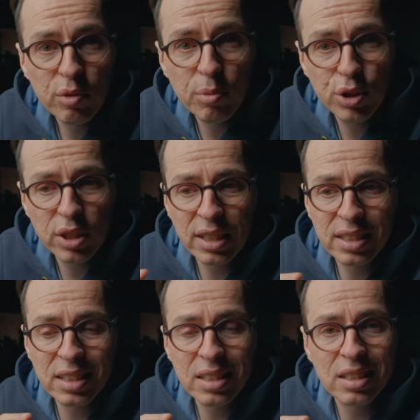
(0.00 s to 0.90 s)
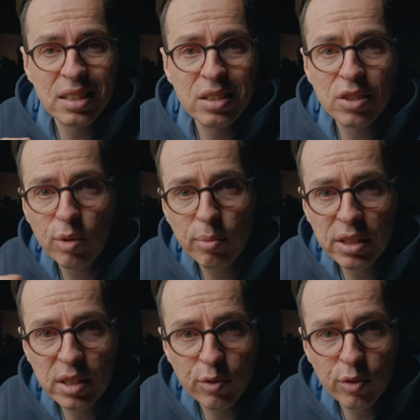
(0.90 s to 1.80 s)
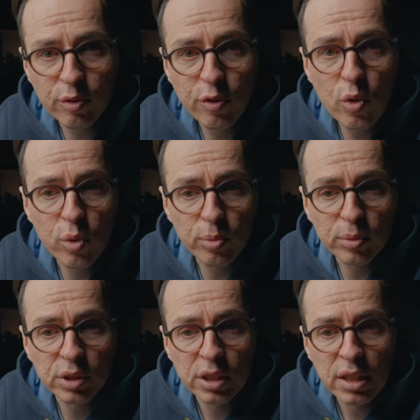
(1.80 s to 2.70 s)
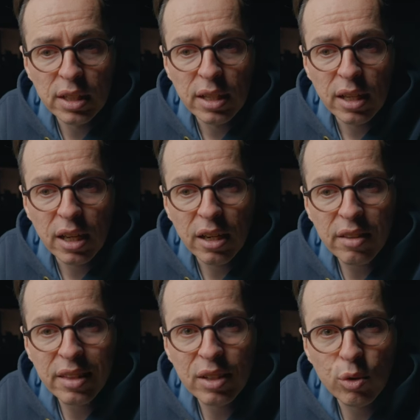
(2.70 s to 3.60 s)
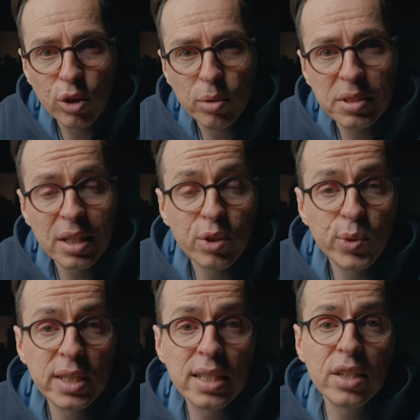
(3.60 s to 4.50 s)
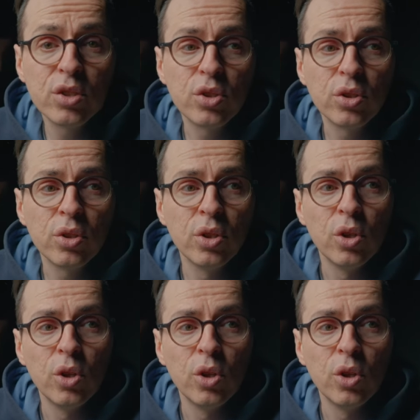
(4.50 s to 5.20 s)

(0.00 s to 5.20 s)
of music exists in so many different forms, and I think it all comes down to intention.